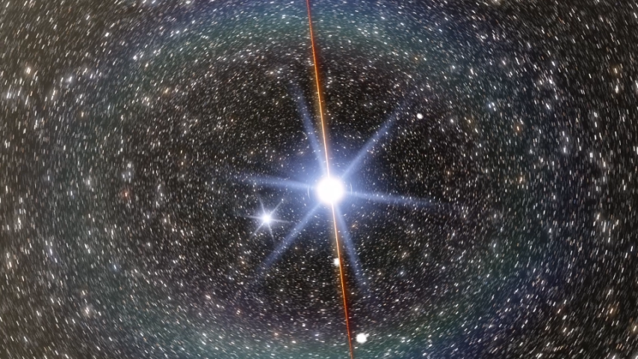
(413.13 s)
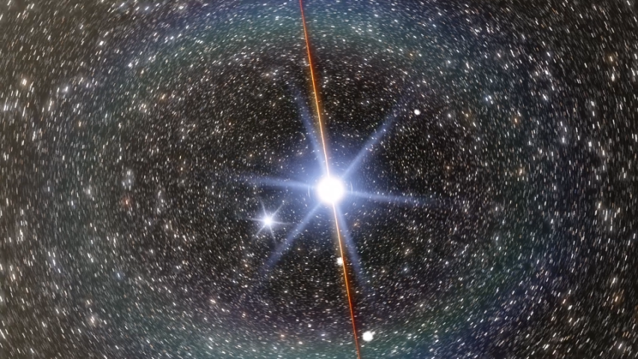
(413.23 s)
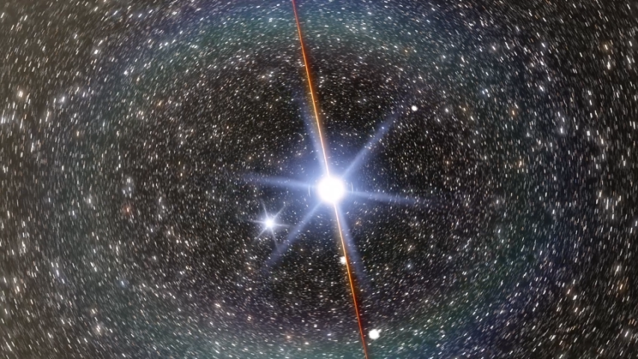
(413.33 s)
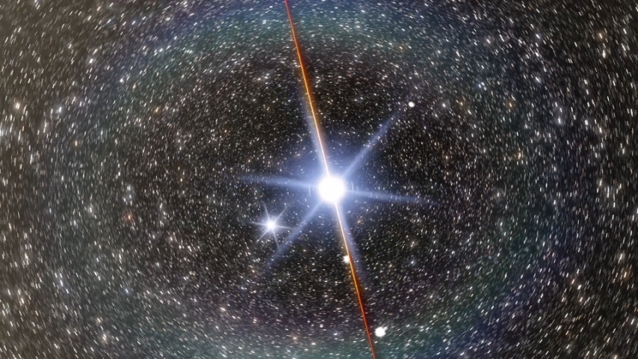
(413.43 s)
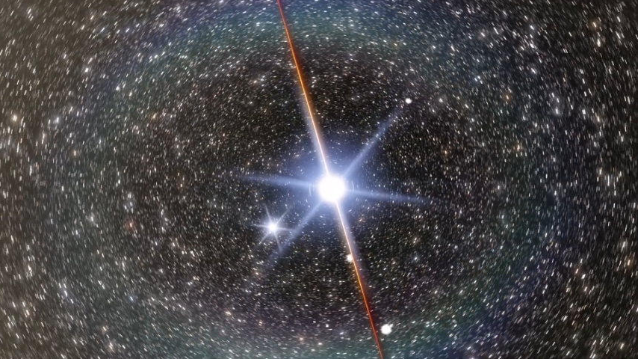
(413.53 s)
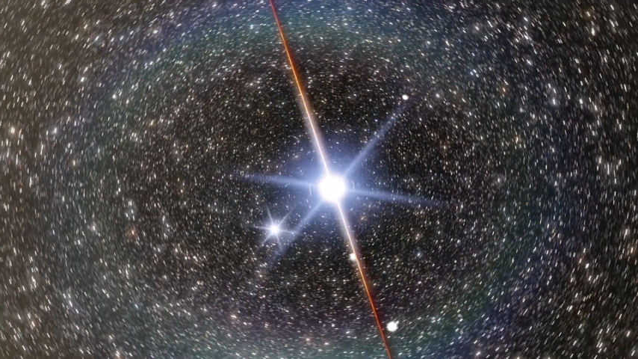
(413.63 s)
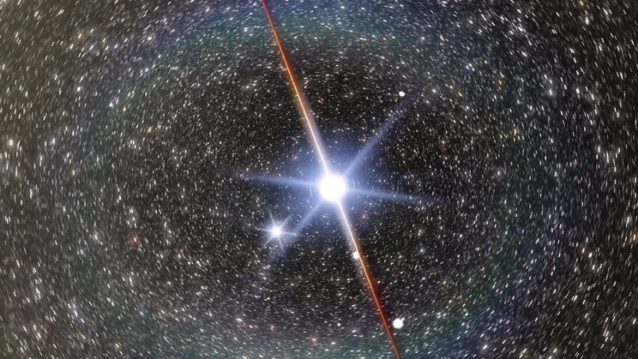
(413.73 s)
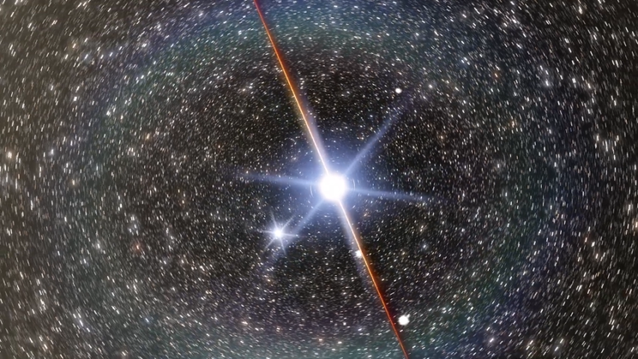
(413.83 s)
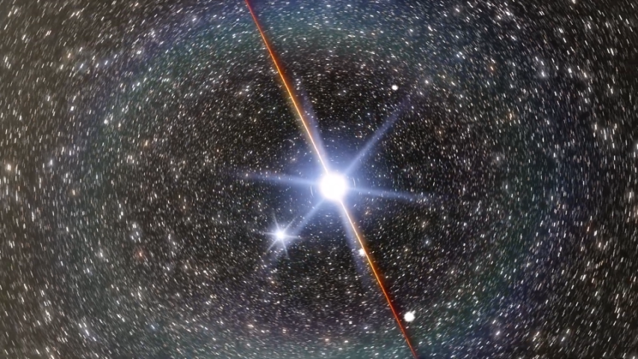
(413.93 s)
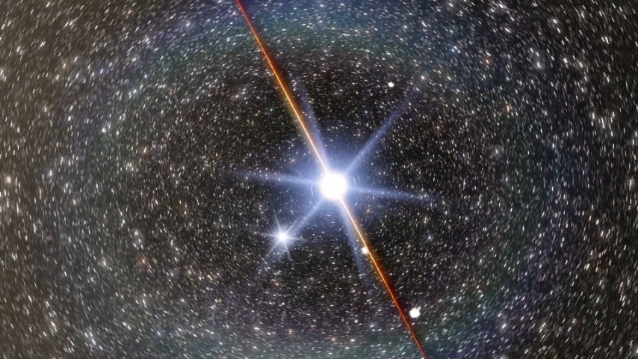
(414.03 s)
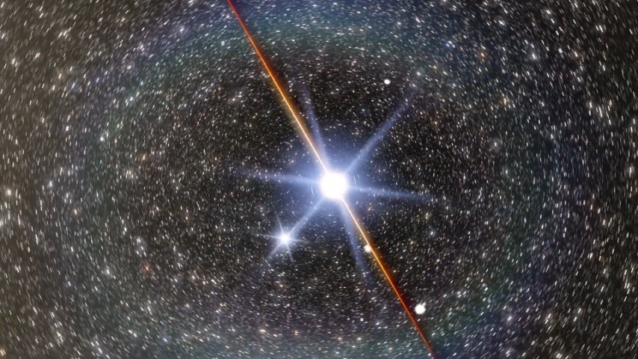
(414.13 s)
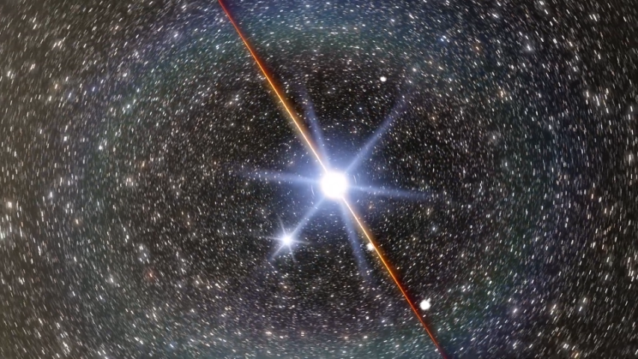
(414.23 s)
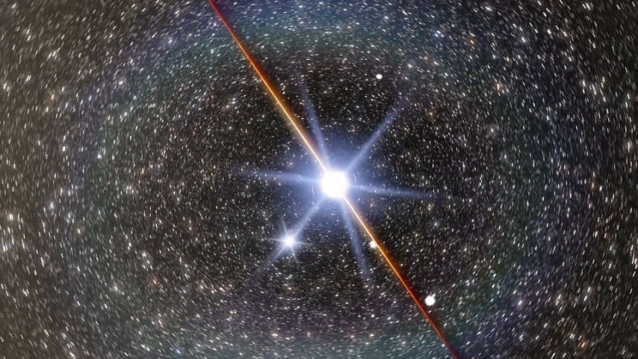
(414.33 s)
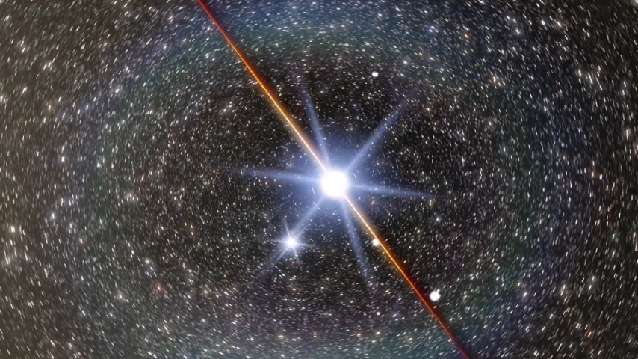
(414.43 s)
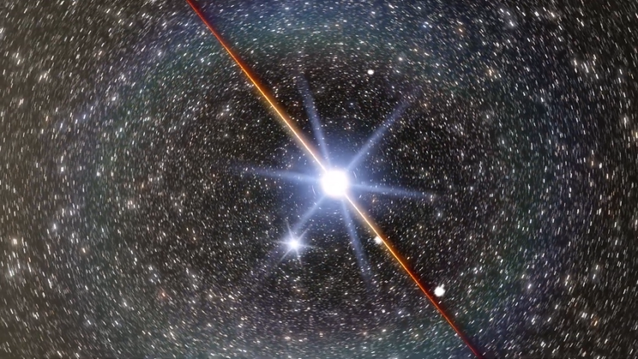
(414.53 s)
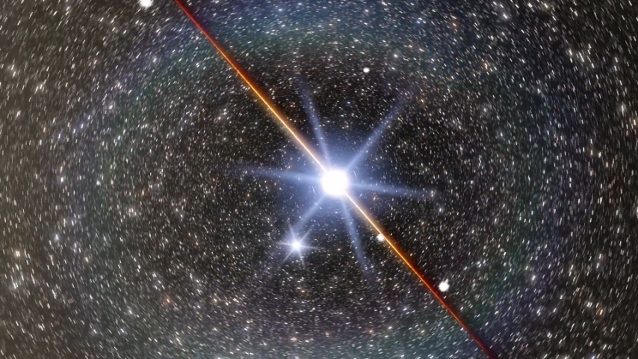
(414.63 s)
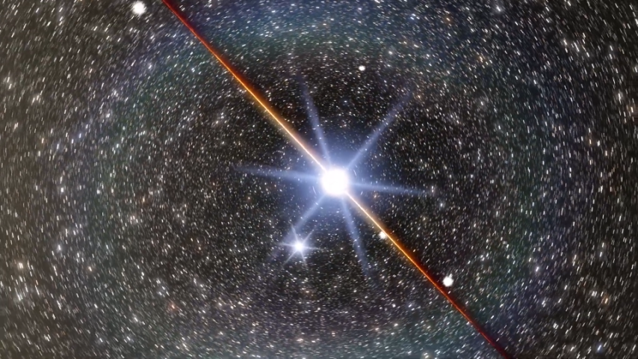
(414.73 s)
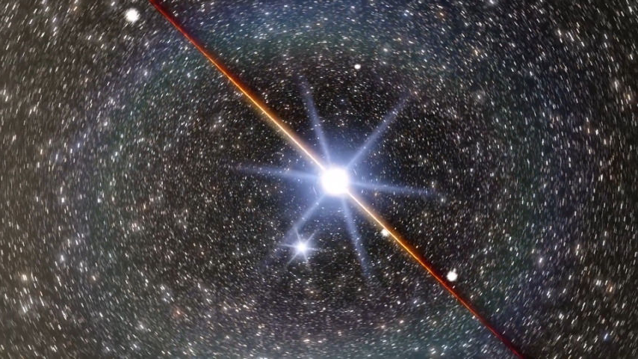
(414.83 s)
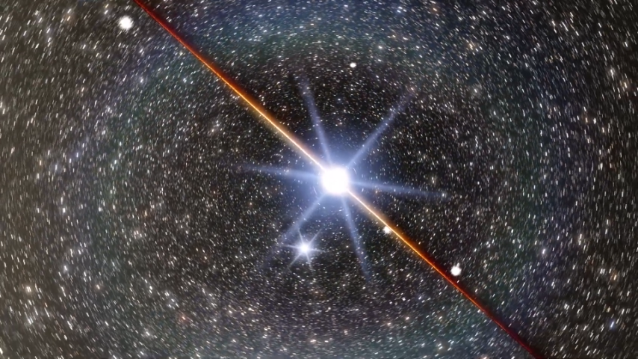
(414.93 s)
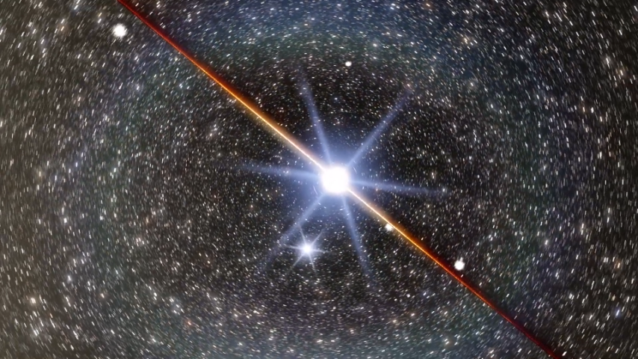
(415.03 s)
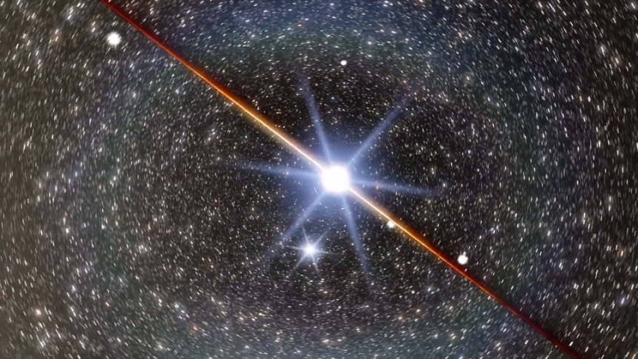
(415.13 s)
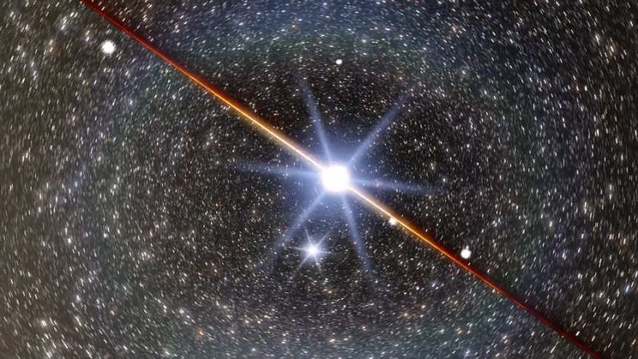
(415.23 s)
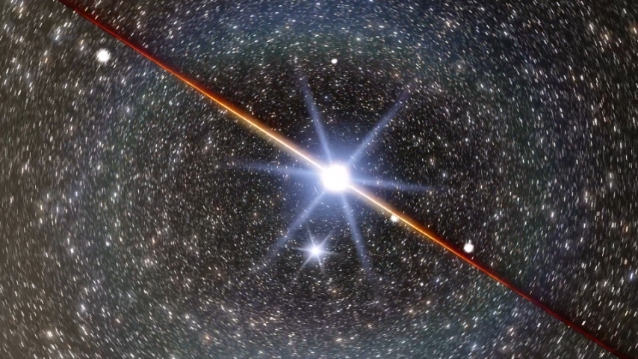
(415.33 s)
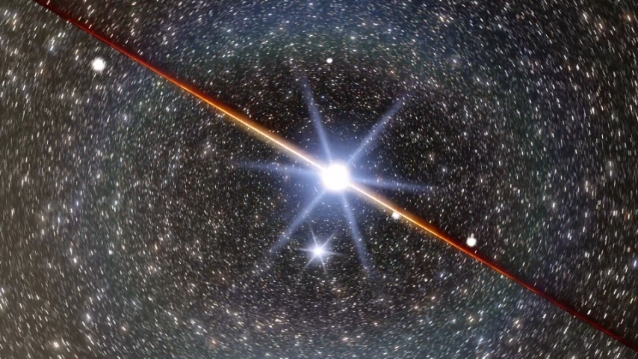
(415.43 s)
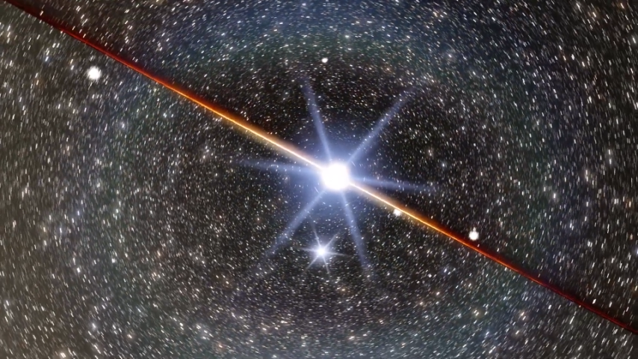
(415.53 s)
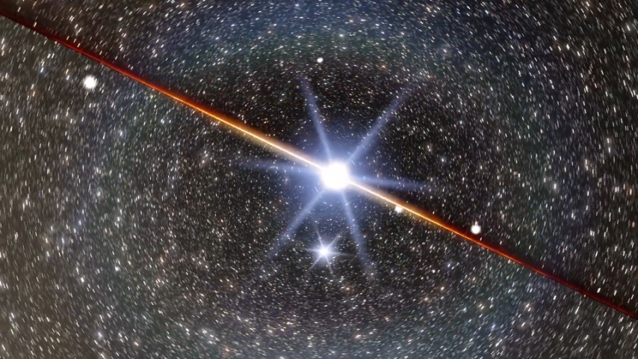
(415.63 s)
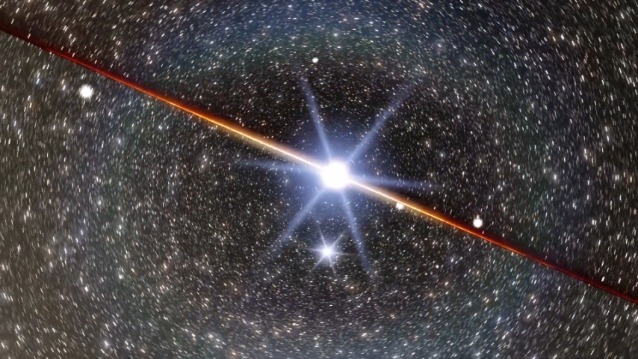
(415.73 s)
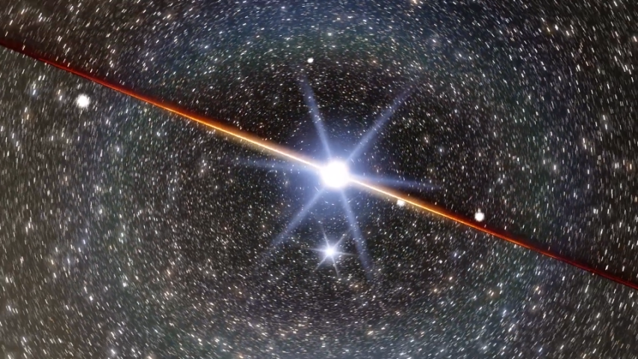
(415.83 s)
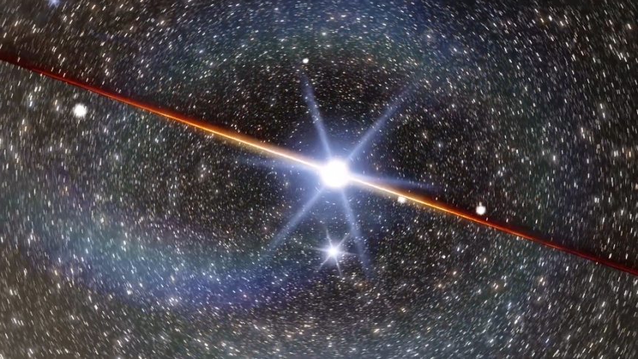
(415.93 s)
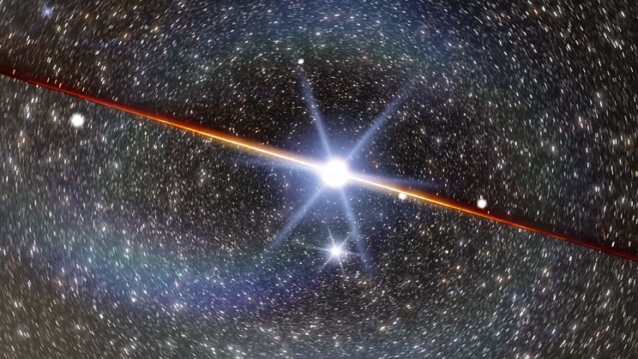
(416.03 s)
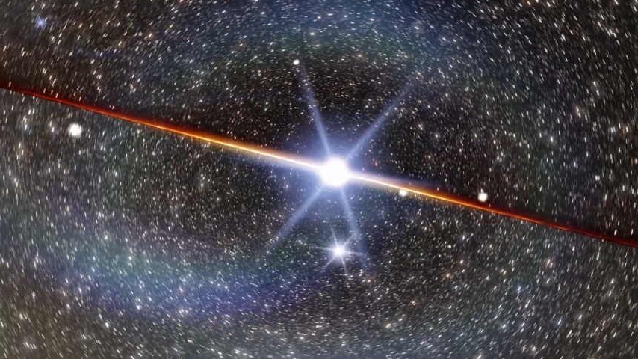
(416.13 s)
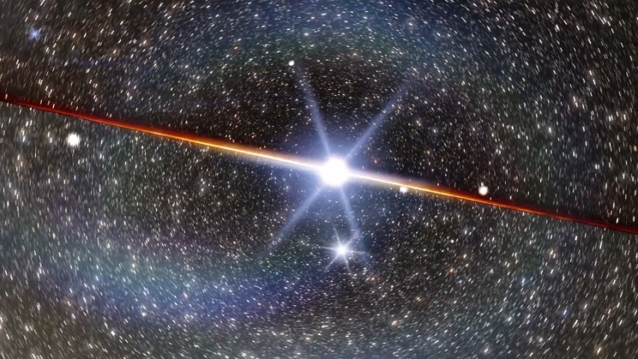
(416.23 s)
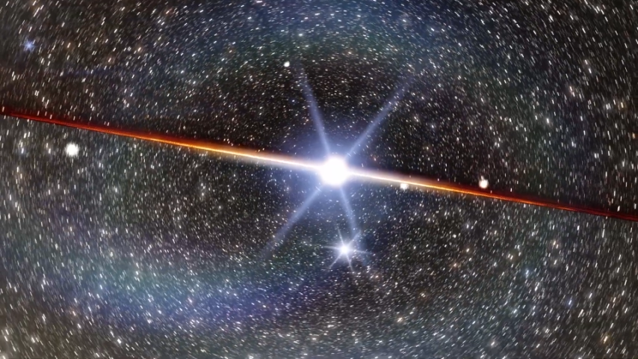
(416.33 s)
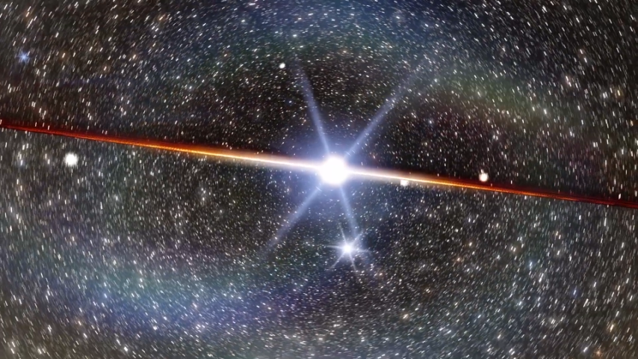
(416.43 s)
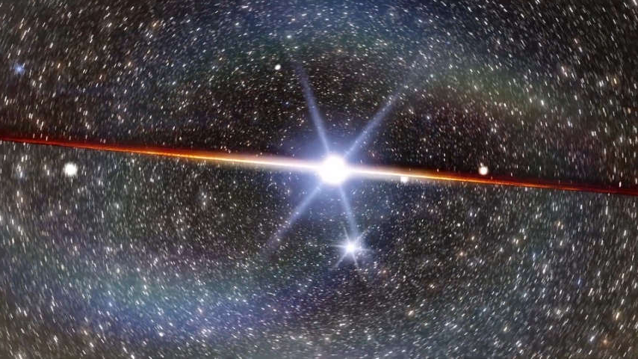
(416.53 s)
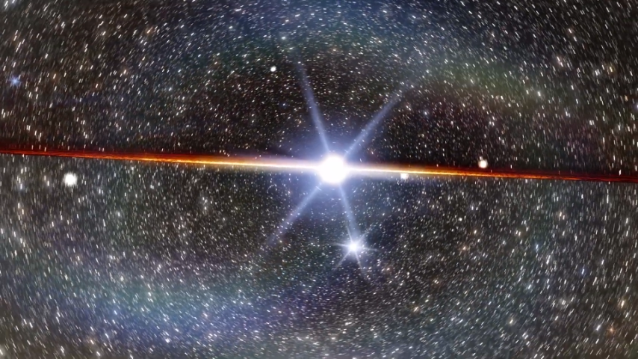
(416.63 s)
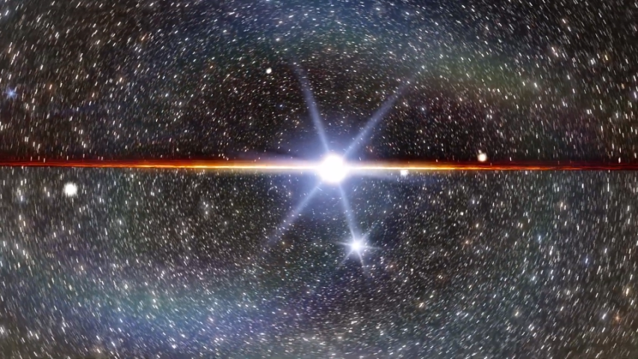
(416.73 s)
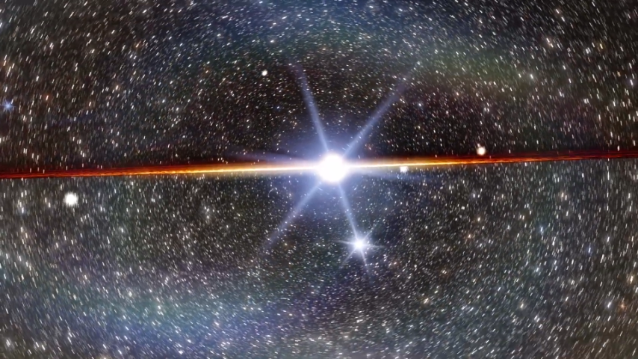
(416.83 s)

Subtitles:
No face is visible, so there are no lips to read.